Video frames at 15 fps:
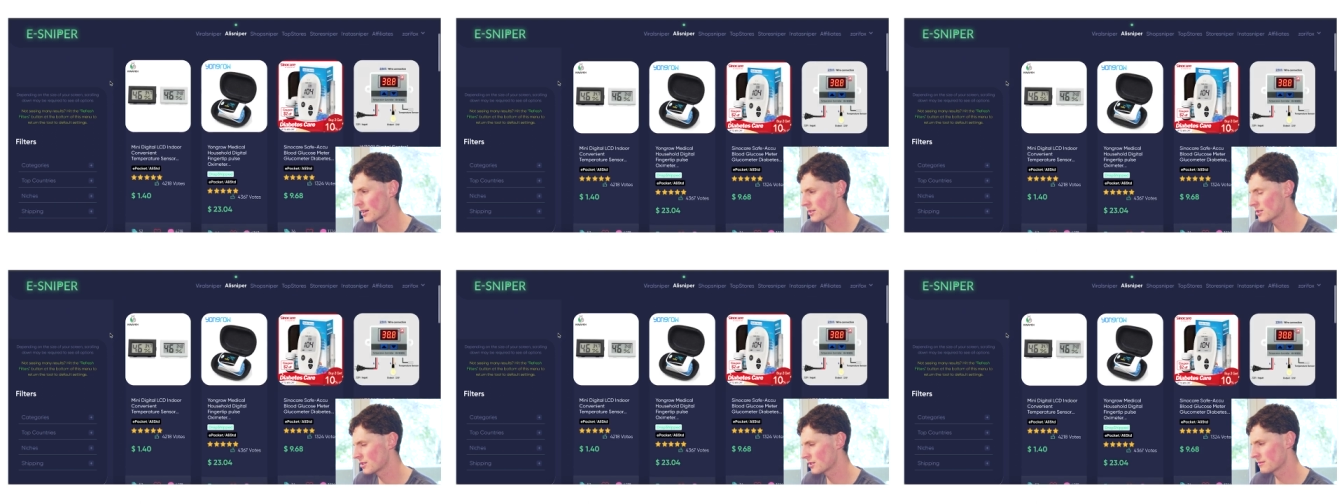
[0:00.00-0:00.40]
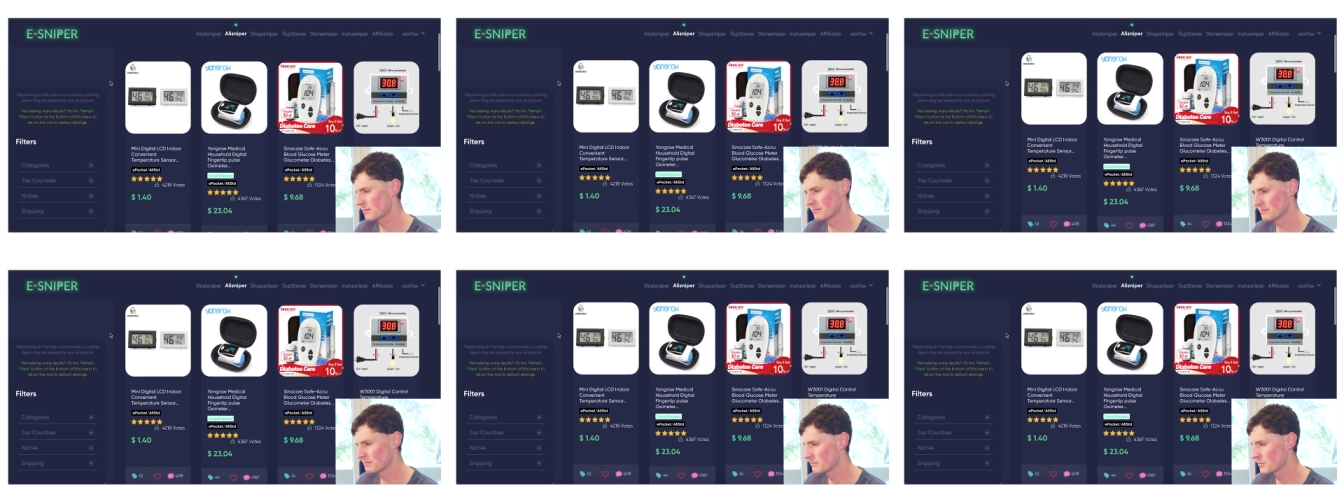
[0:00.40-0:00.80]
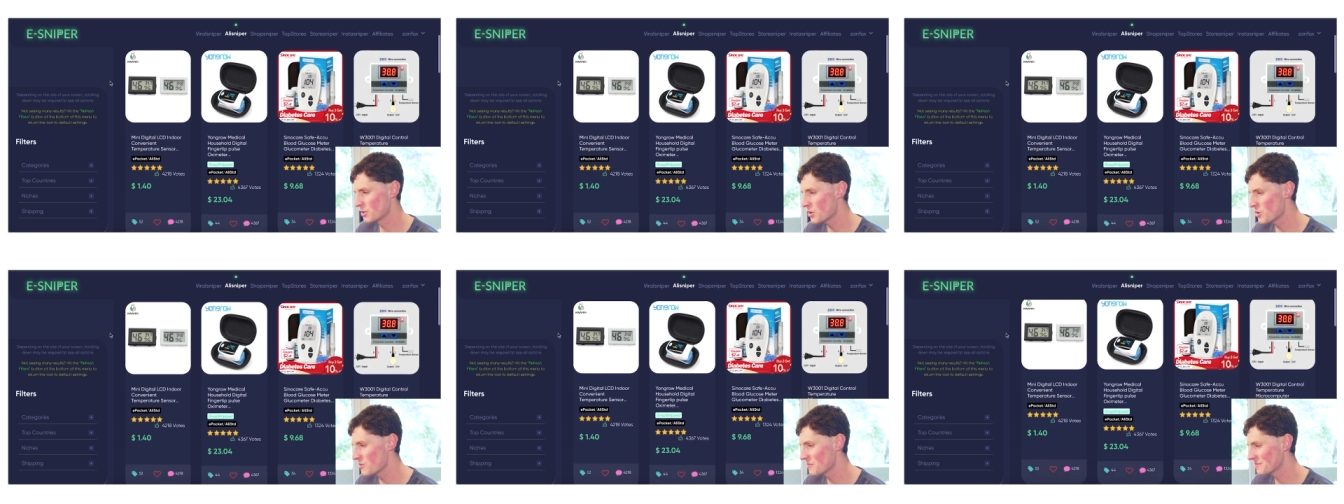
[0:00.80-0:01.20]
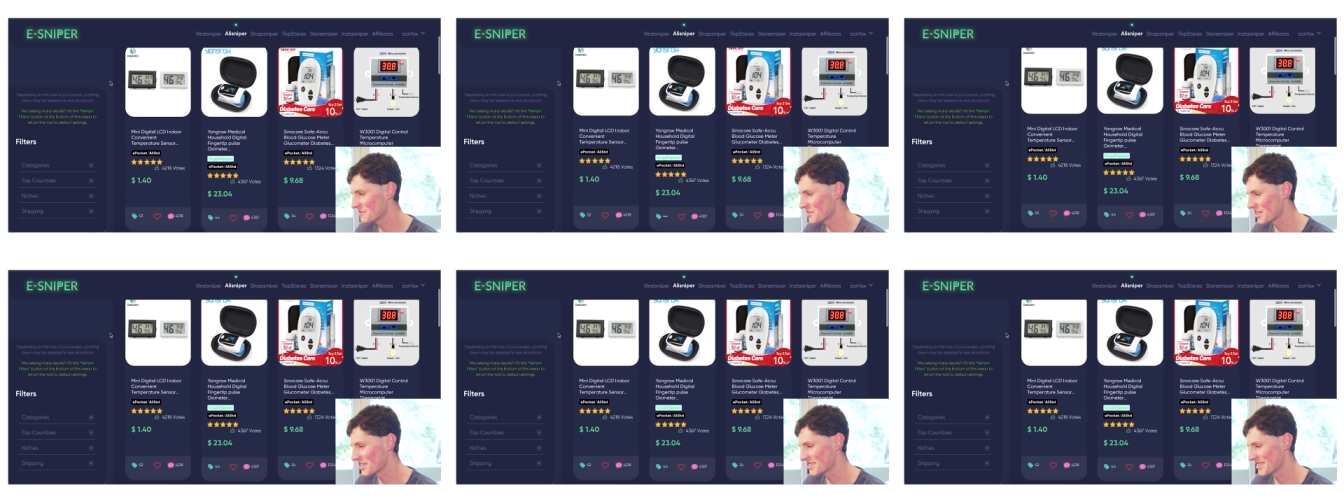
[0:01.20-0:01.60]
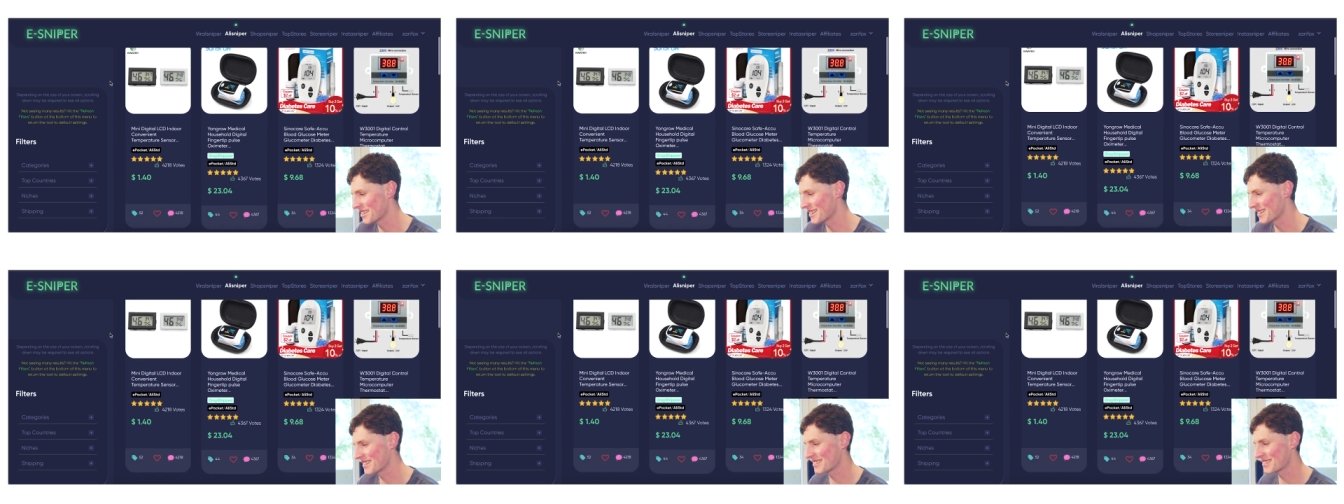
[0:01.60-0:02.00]
at, you know, things
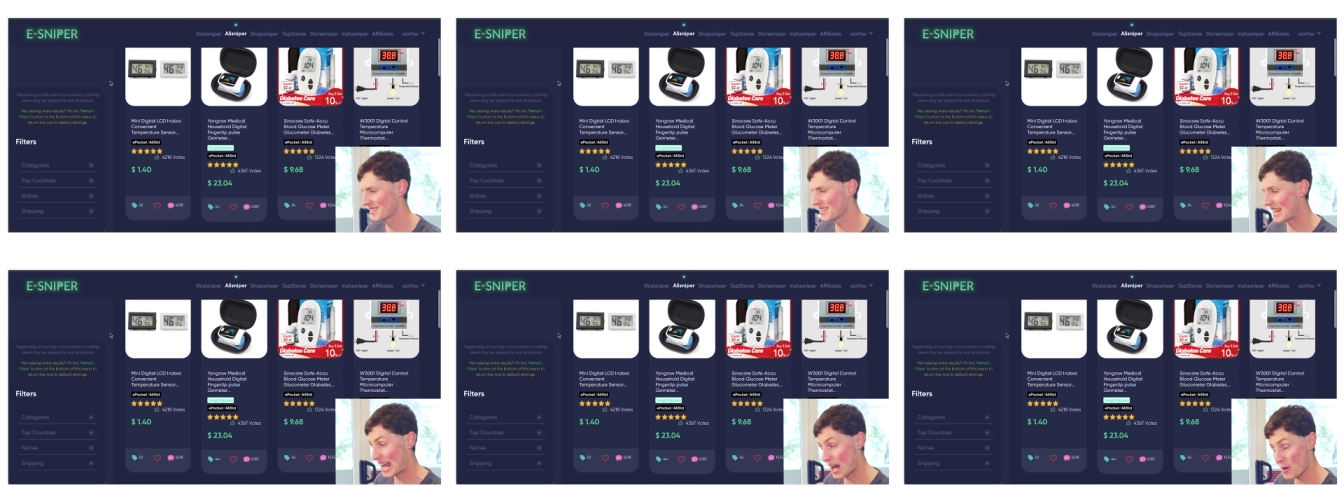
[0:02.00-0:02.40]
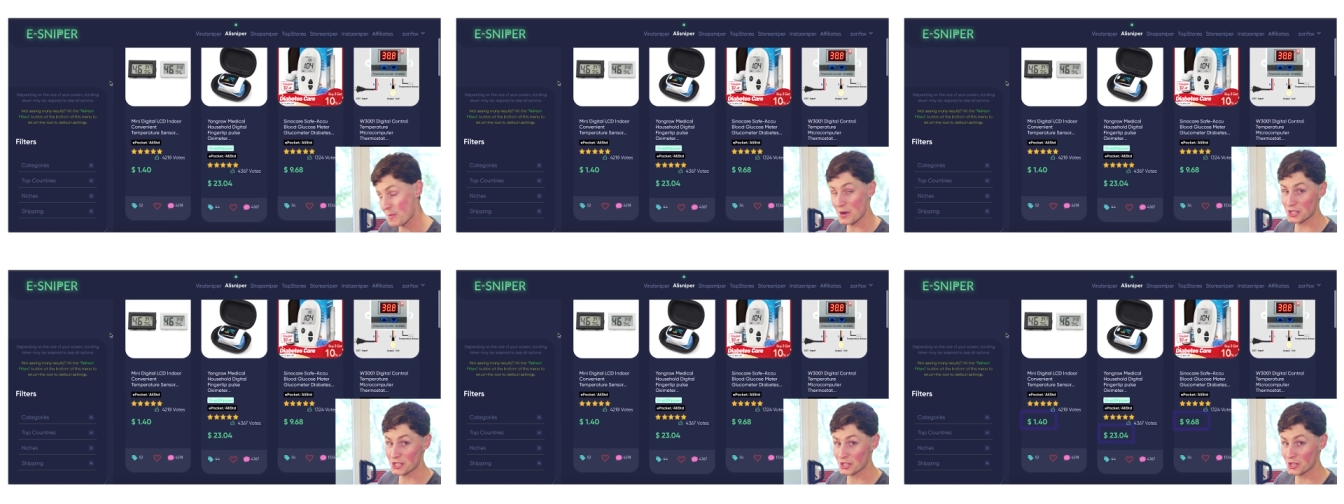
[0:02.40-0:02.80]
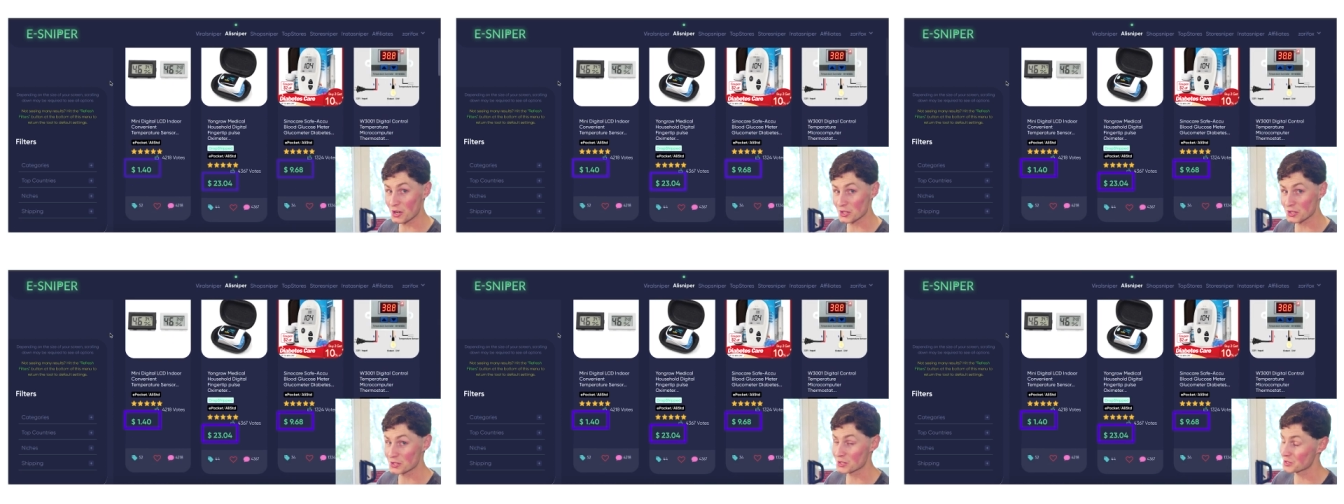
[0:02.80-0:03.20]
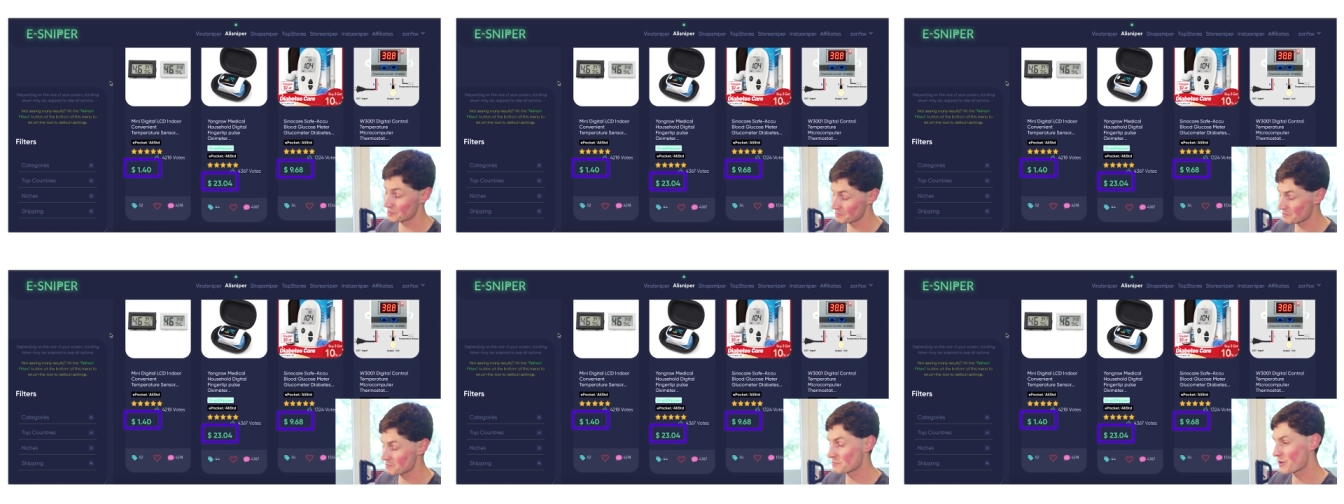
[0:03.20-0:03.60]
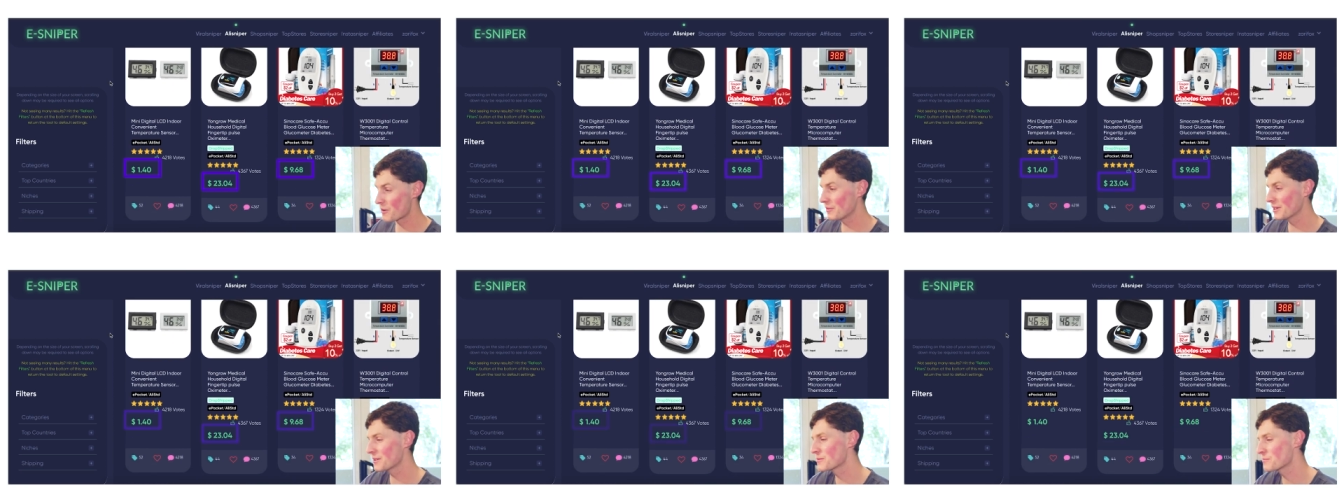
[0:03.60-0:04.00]
like how much it costs,
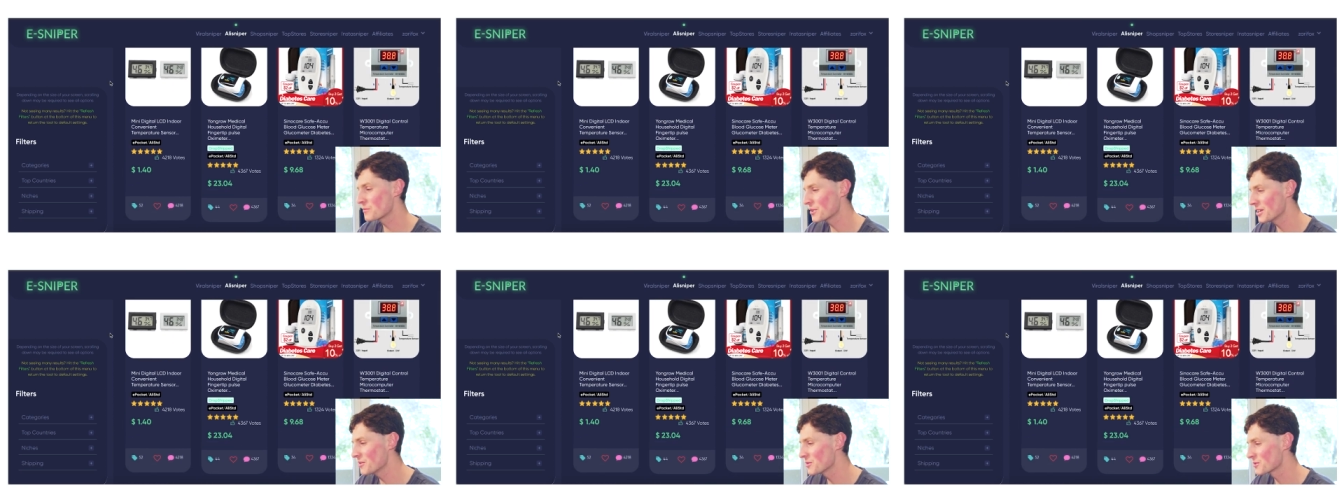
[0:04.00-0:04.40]
probably pretty